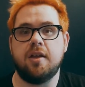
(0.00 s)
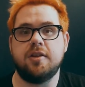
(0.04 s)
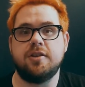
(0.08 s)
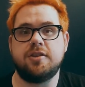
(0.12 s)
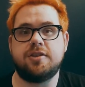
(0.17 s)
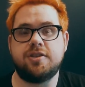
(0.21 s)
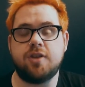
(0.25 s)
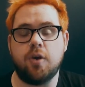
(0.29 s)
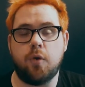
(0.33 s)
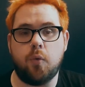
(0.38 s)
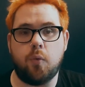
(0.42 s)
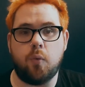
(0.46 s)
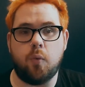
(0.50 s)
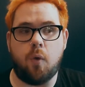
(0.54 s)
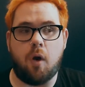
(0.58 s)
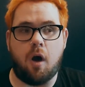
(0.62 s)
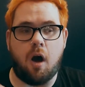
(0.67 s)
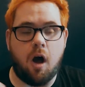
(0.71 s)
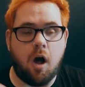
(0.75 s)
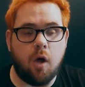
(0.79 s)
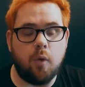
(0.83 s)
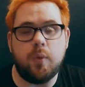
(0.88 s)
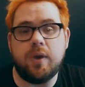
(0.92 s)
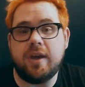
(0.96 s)
So
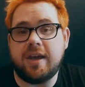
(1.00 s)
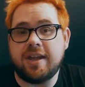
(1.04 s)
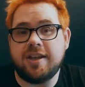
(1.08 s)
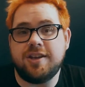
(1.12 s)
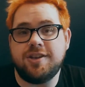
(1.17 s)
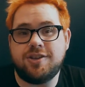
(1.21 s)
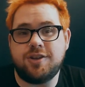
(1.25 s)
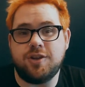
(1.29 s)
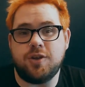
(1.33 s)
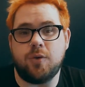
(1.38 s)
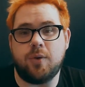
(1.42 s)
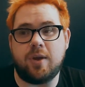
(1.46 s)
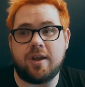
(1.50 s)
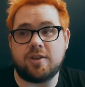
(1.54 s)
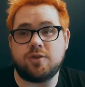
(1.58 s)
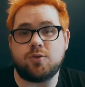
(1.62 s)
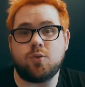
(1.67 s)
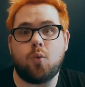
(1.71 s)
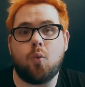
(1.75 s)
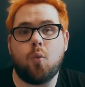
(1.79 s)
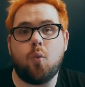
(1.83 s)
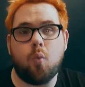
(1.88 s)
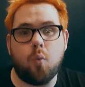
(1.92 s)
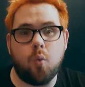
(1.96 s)
all we can do is
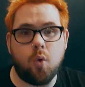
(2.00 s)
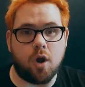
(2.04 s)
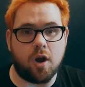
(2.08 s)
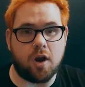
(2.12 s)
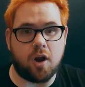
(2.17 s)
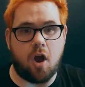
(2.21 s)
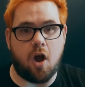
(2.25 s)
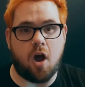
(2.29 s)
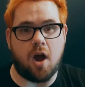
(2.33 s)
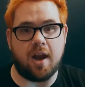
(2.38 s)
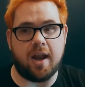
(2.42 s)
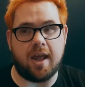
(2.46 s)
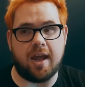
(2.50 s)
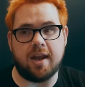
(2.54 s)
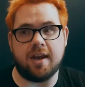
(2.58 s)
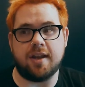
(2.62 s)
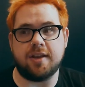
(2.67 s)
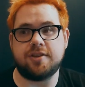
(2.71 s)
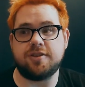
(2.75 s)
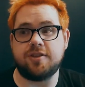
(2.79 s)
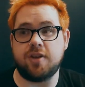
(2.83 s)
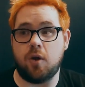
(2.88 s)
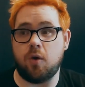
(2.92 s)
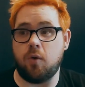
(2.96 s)
work on
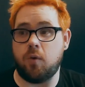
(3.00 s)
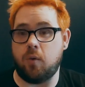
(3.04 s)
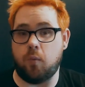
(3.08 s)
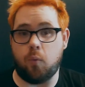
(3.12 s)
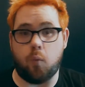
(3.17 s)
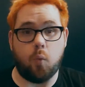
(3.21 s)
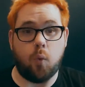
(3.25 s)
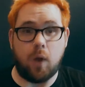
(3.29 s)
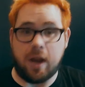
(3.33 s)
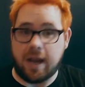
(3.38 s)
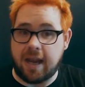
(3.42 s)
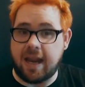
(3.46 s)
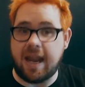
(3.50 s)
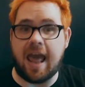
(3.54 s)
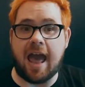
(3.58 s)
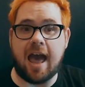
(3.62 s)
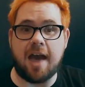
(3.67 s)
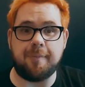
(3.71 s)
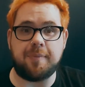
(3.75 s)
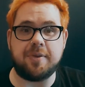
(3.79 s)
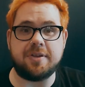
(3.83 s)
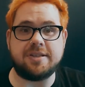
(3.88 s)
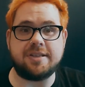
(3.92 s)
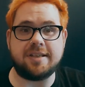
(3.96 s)
it. So when it
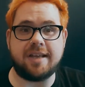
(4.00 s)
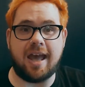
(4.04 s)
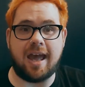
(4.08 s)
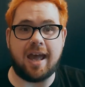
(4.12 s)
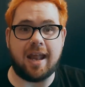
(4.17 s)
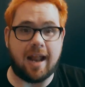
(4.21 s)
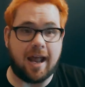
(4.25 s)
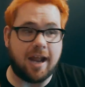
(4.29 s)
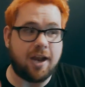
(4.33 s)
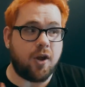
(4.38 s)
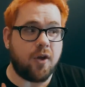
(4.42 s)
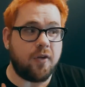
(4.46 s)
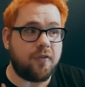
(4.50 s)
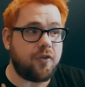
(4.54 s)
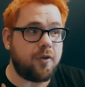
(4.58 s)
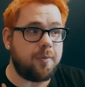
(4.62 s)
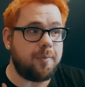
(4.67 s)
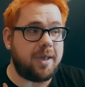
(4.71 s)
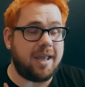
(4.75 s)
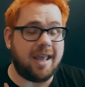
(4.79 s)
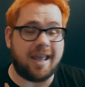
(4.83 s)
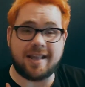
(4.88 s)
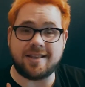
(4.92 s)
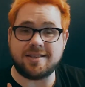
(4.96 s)
happens again, I know for
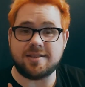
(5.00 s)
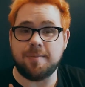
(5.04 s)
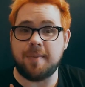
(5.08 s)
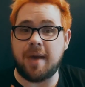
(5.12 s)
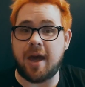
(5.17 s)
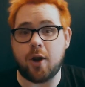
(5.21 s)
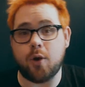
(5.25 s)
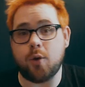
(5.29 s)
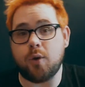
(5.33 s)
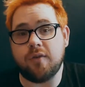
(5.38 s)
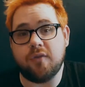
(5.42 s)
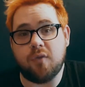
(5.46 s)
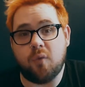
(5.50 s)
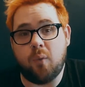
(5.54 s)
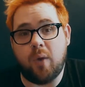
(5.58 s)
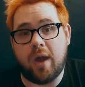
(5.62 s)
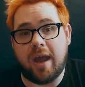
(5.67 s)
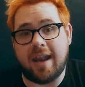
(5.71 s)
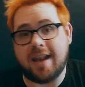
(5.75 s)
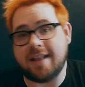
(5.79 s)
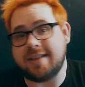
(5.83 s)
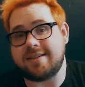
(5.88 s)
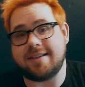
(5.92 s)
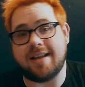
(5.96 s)
me, it's a matter of
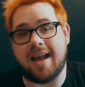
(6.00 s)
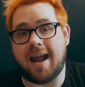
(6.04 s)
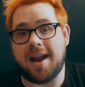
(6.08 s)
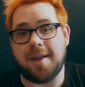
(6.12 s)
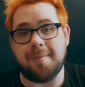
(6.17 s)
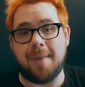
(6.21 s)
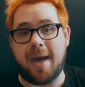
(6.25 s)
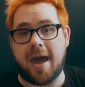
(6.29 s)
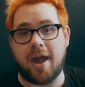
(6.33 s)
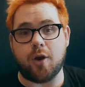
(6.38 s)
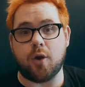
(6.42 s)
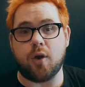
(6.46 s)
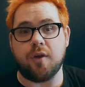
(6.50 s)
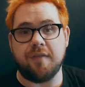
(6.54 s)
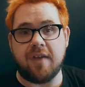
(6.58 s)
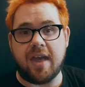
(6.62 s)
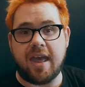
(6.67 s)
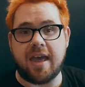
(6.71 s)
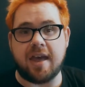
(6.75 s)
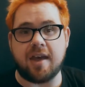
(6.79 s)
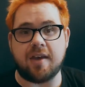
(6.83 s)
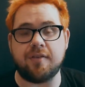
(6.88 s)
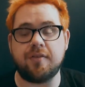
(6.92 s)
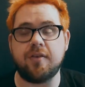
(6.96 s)
when, it's not a matter of
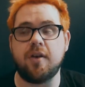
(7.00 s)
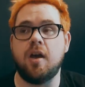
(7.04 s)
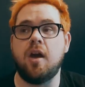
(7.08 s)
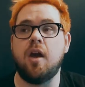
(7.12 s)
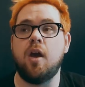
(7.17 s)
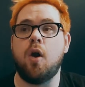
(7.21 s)
if.